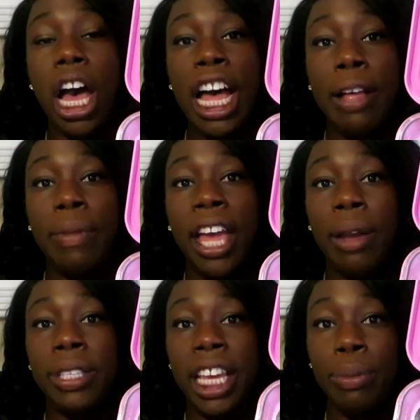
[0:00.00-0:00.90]

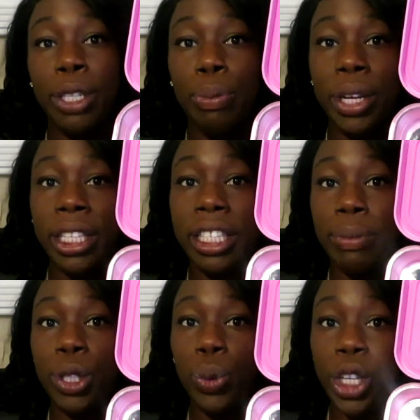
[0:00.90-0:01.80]
I was able to put
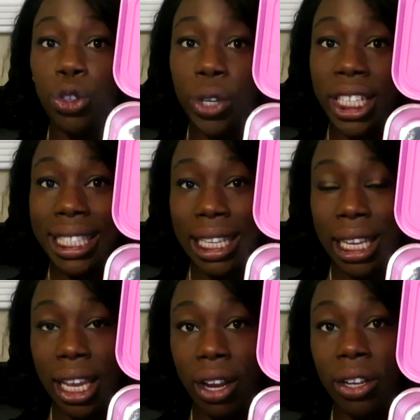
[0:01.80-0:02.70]
some sweet treats
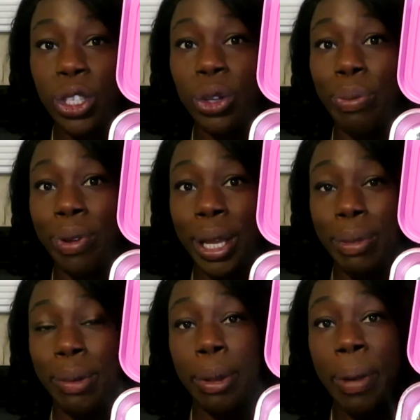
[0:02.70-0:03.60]
in here, so
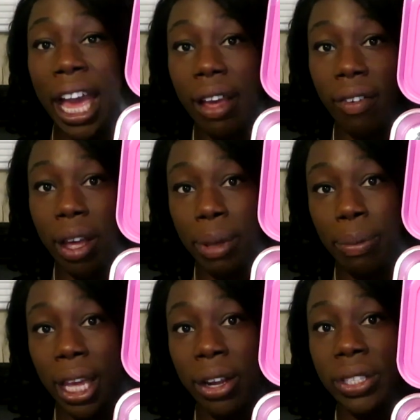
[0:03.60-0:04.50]
maybe a pack of
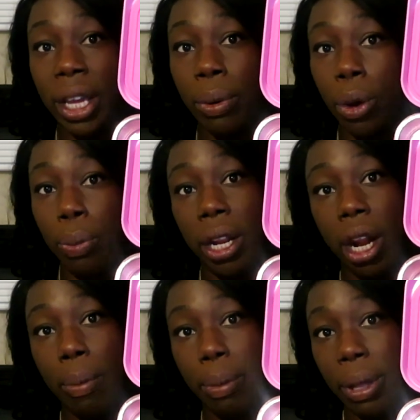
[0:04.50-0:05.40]
gummy bears. I would open
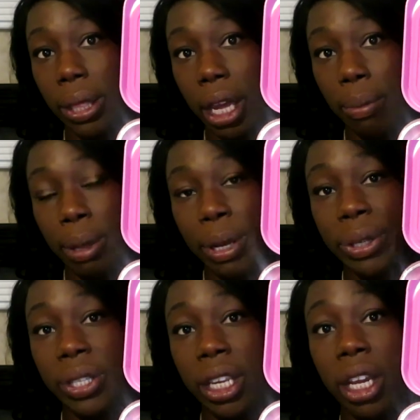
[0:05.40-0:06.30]
it up and put the gummy
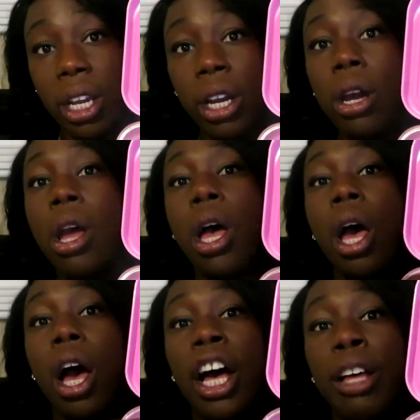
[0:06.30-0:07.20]
bears in here.
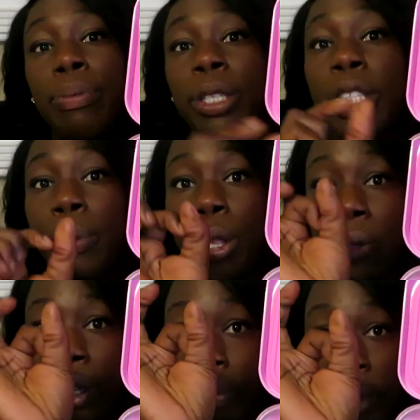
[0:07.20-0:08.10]
Some of
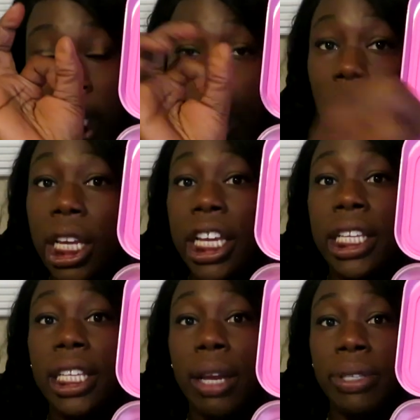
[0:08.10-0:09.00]
those little mini
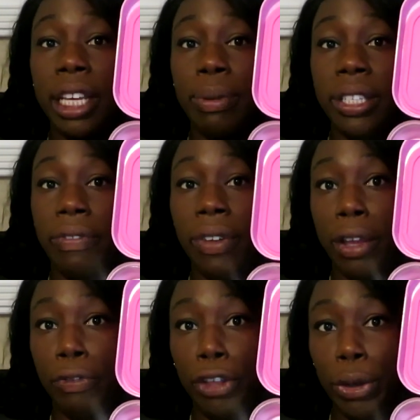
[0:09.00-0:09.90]
cookies, I was able to
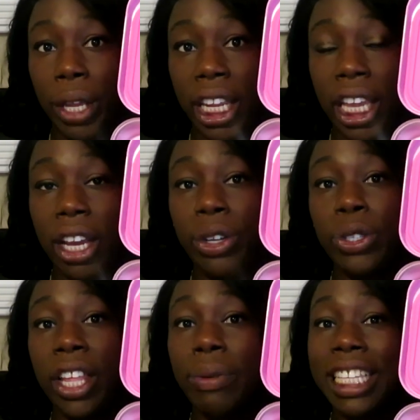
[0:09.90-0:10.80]
fit a few in here,
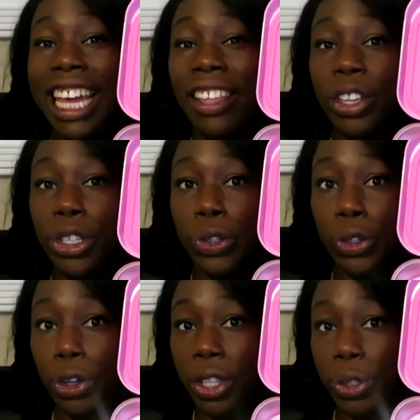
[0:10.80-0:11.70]
so that was kind of the
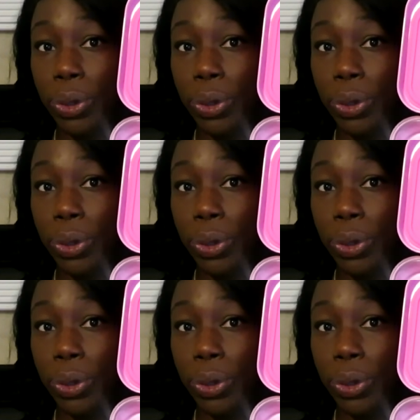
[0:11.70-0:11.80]
dessert.